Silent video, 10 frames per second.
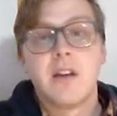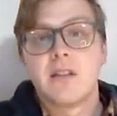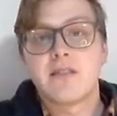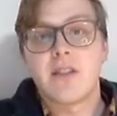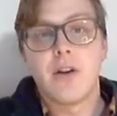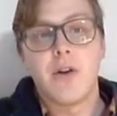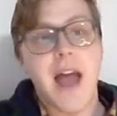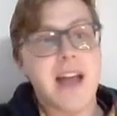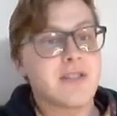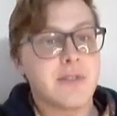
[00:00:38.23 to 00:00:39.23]
So
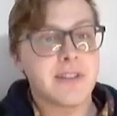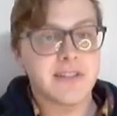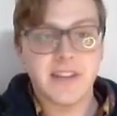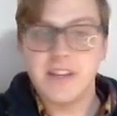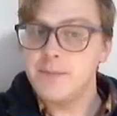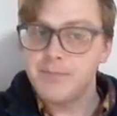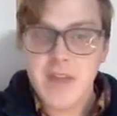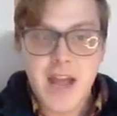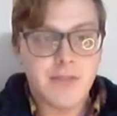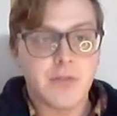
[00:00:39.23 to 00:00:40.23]
as you can see,
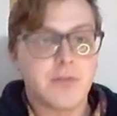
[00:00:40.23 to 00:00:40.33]
I have the